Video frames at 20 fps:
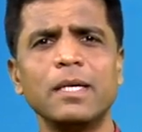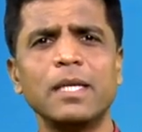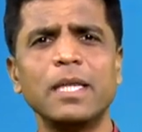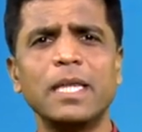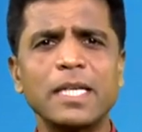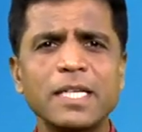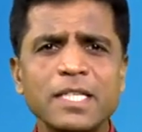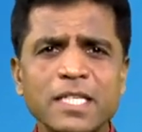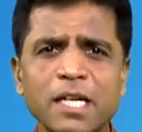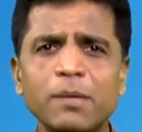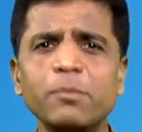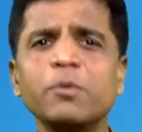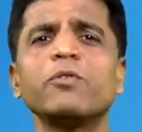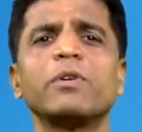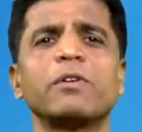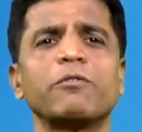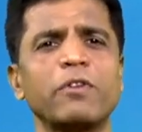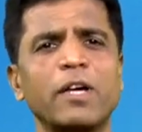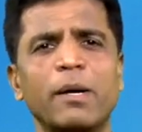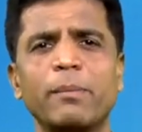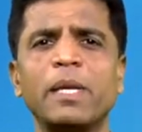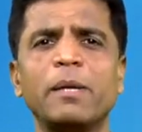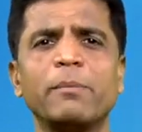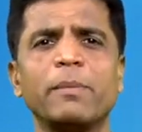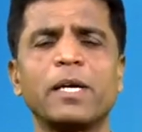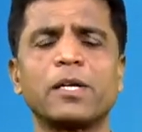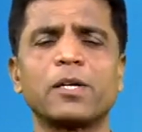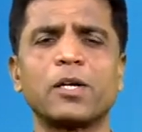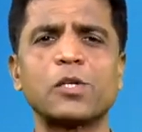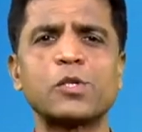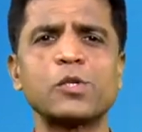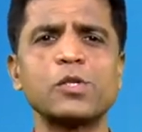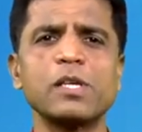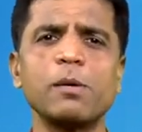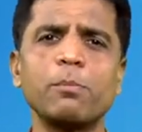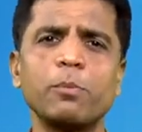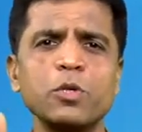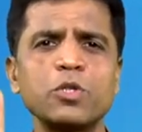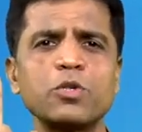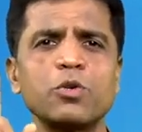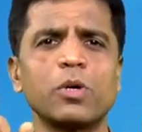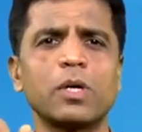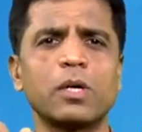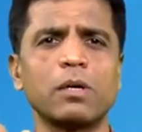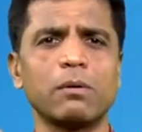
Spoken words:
let us come to one family matter also. Suppose